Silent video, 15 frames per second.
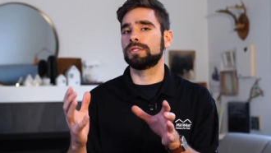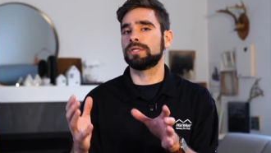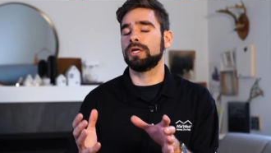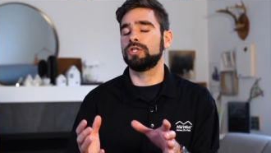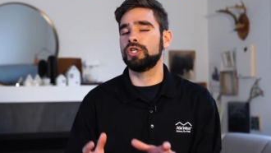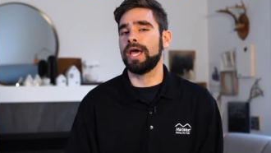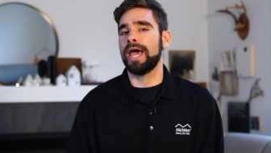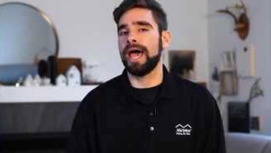
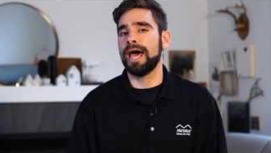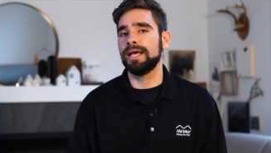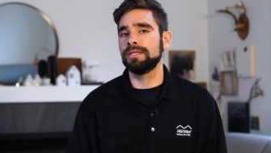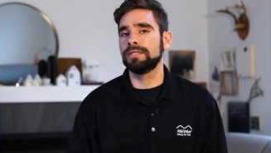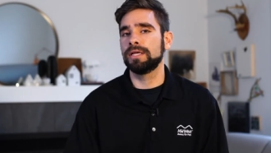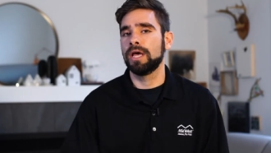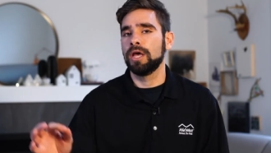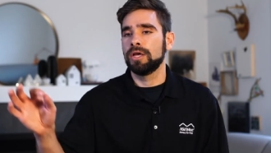such
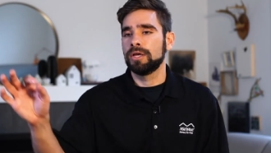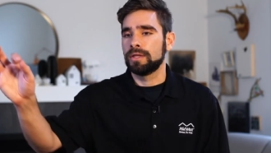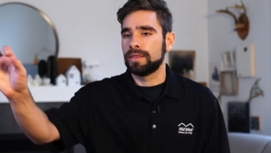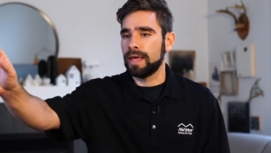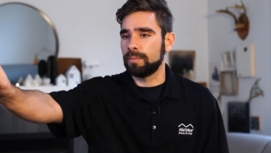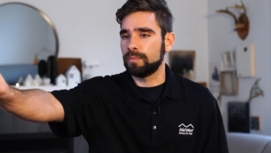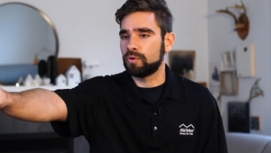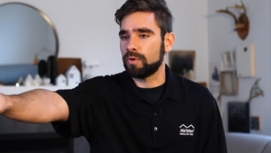as
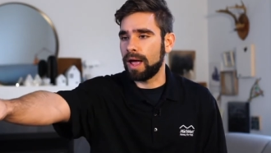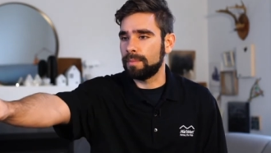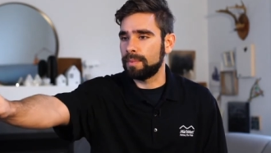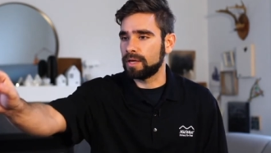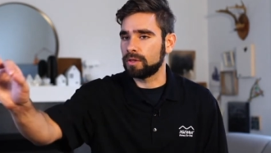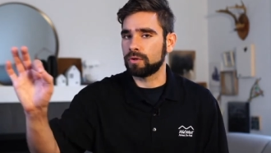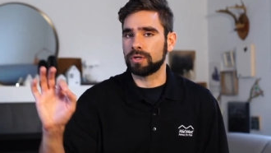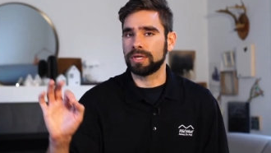them
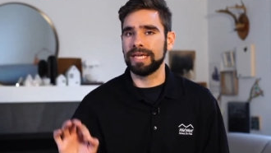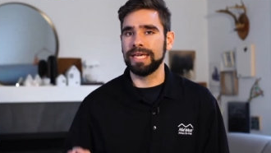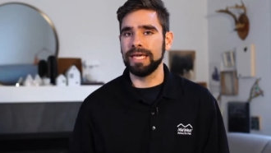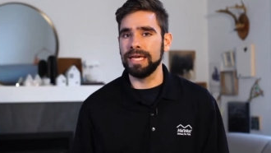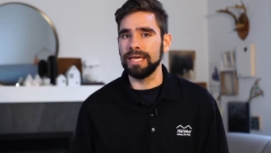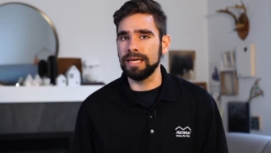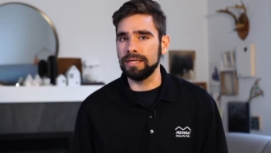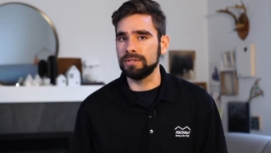grabbing their
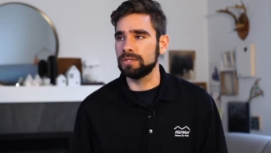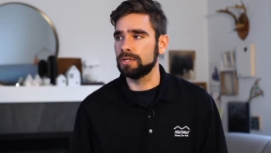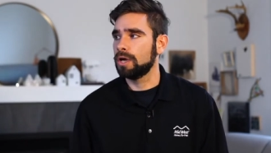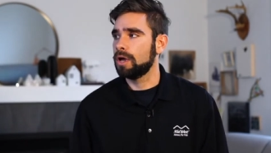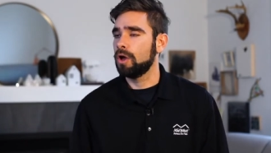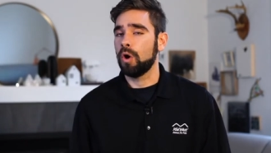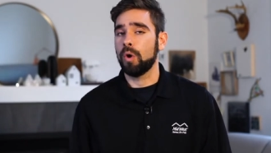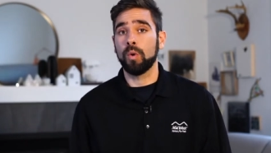keys